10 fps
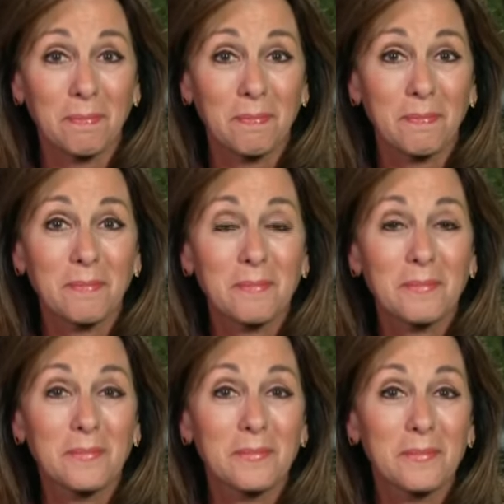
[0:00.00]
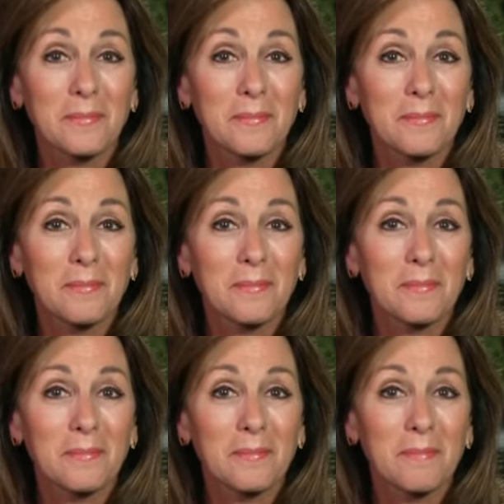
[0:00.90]

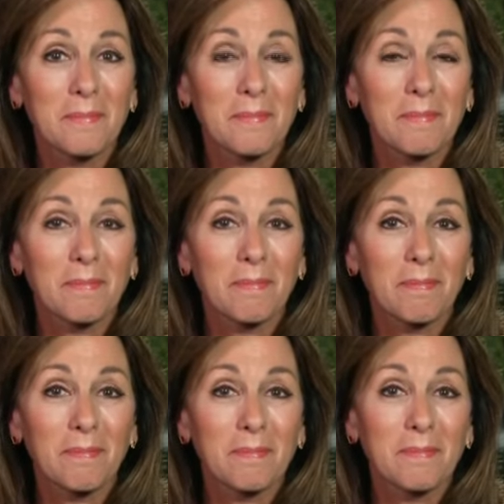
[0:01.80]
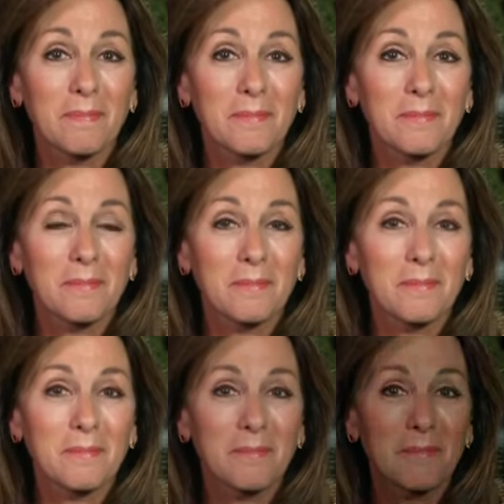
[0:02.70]

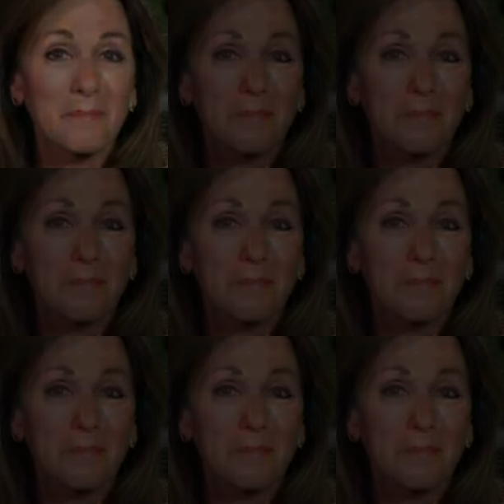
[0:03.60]
The person shown says nothing.